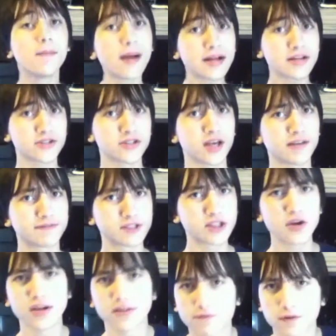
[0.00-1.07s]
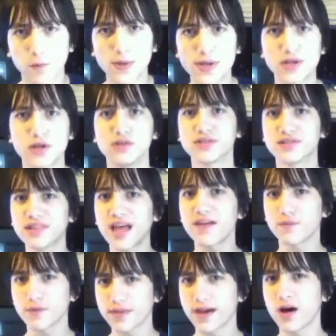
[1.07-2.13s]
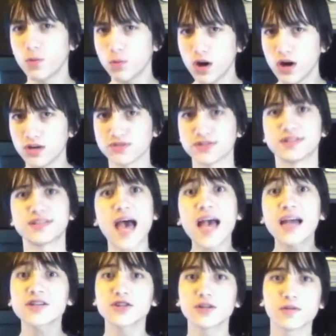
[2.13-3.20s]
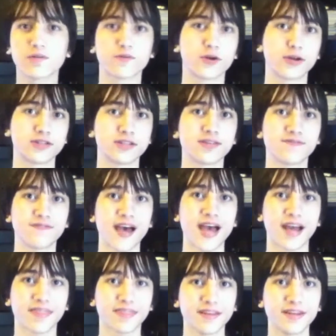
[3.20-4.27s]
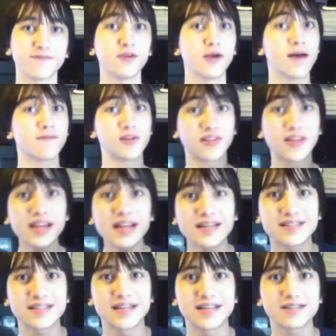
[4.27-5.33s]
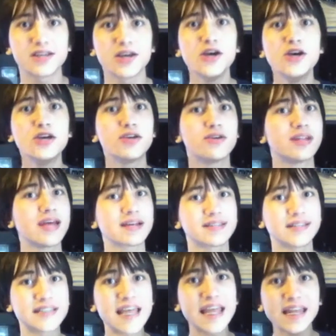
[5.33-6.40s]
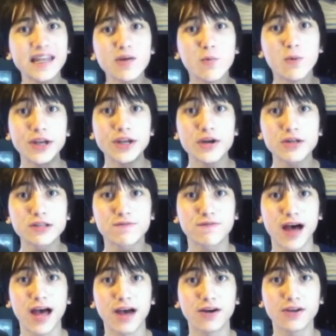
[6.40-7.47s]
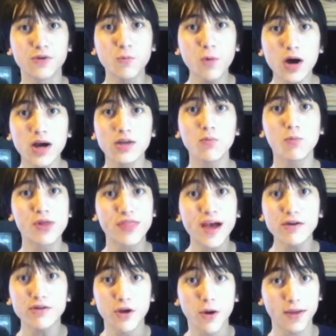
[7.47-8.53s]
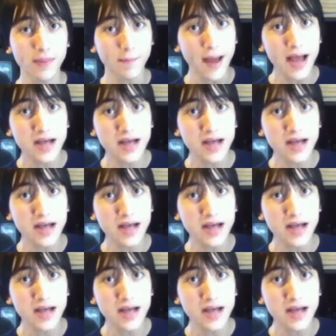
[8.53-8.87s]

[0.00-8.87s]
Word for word: Microsoft's slogan for Windows, Life Without Walls, is actually referring to the fact that if you have a Linux disk, you can access any Windows file you want without knowing the